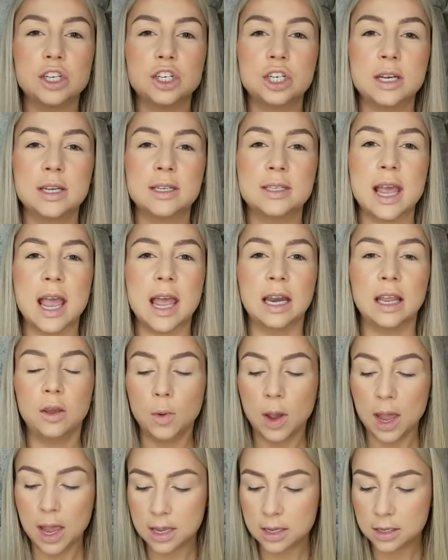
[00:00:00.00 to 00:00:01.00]
shades
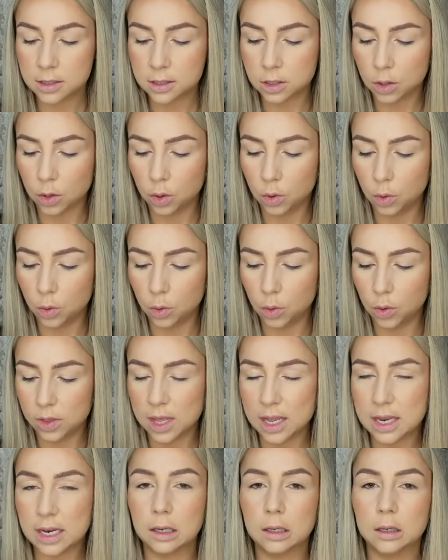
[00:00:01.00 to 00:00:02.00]
anyway, so
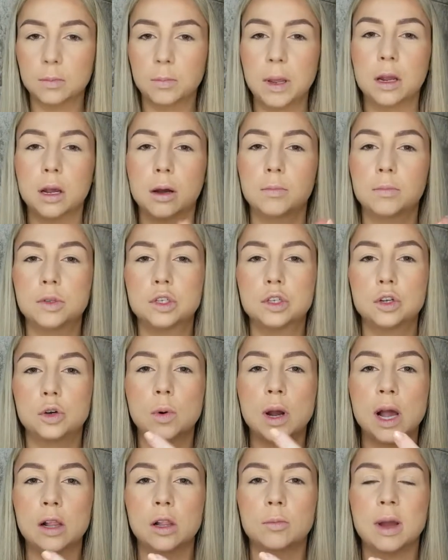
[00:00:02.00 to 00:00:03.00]
they didn't pick up so
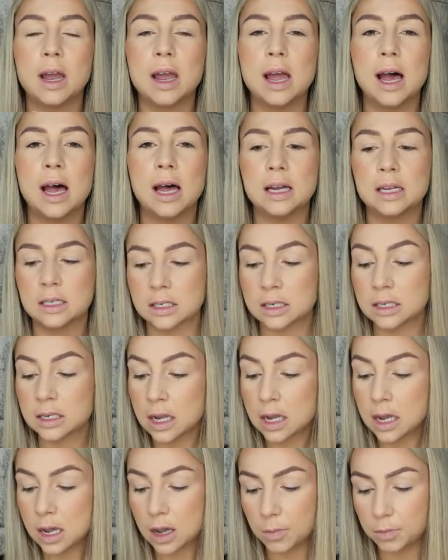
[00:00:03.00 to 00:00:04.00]
well on my hand,
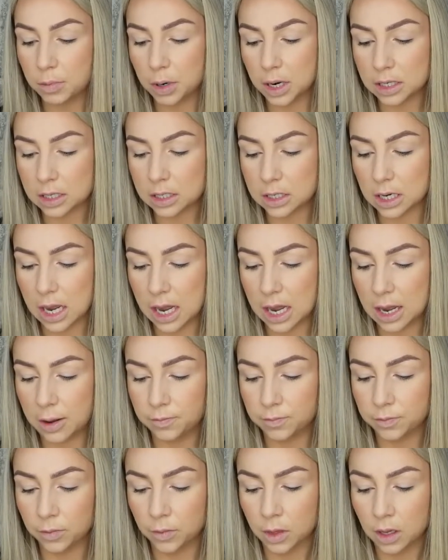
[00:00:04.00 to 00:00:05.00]
but
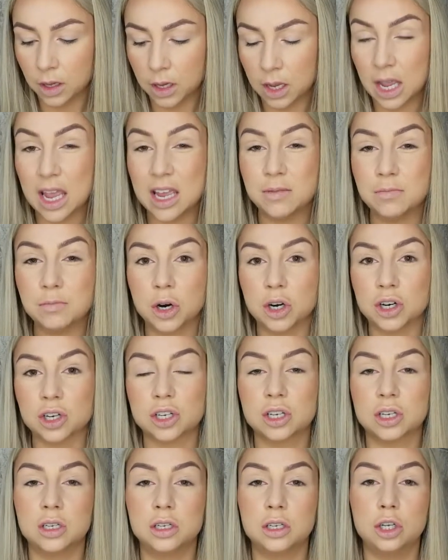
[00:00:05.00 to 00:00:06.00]
in
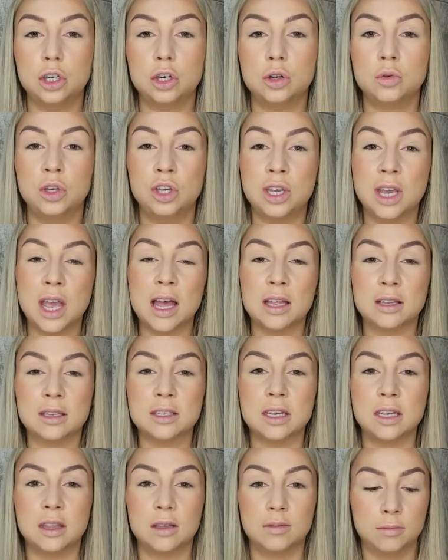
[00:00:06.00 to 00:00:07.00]
person, you know, you can
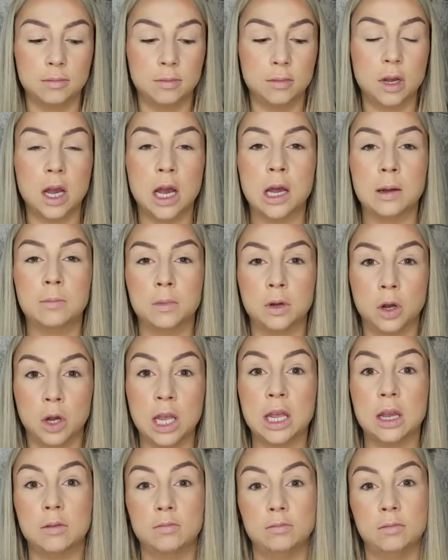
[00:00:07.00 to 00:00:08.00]
see them,
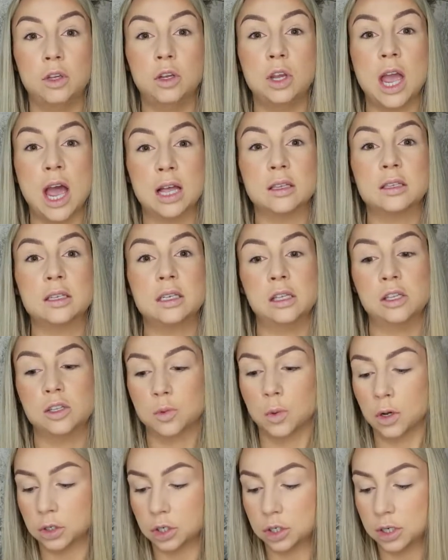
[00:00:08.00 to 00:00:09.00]
you can see the
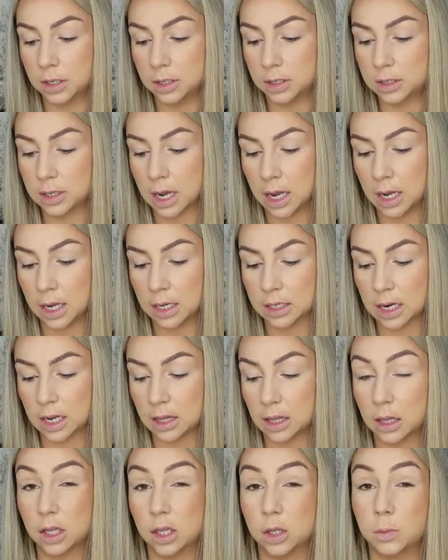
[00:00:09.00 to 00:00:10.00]
swatches, and I
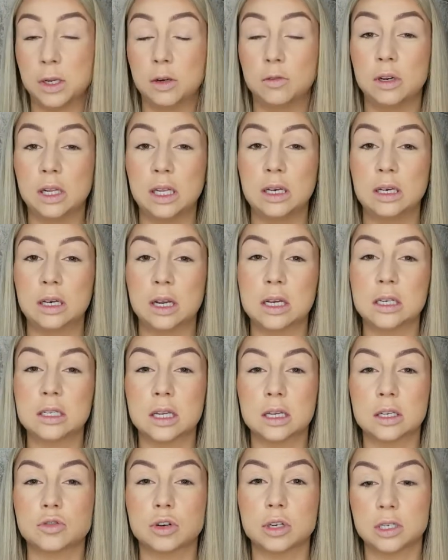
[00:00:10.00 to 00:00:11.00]
think they'll be really nice
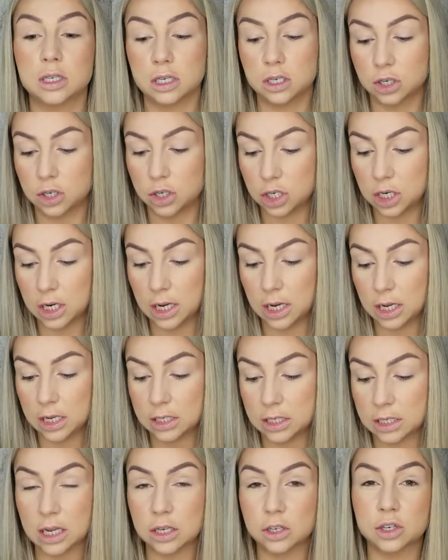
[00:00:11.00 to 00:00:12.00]
as transition
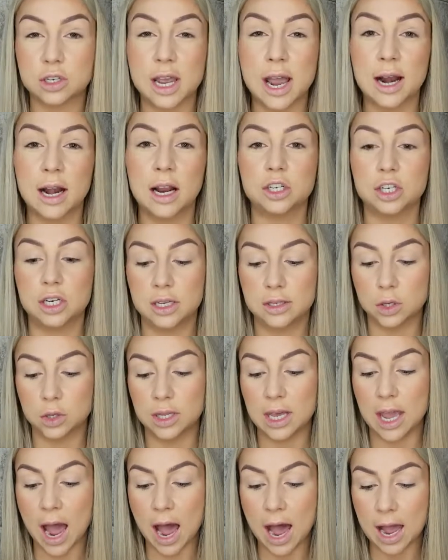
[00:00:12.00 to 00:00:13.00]
shades and just highlight shades on
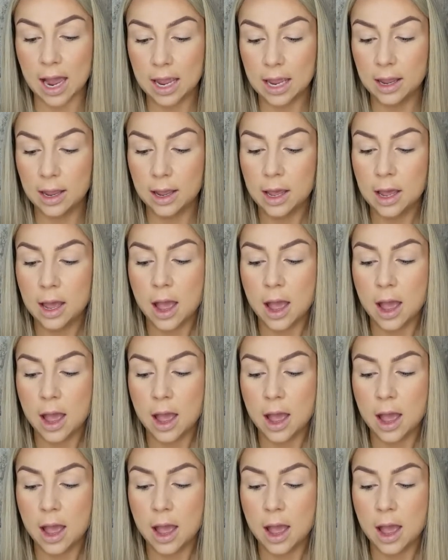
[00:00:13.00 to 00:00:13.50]
the eye.